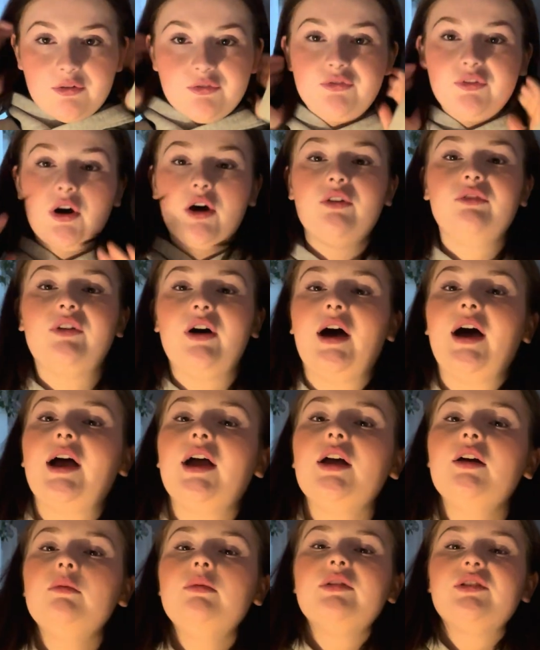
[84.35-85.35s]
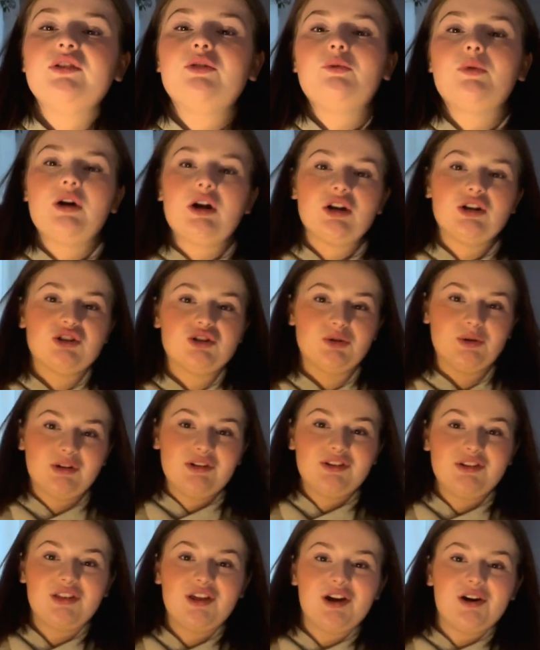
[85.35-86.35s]
fall vibe. Still wearing
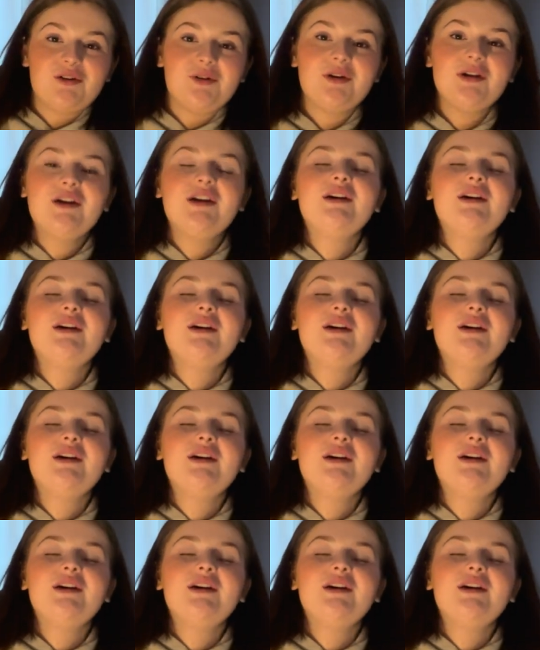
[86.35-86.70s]
shorts though.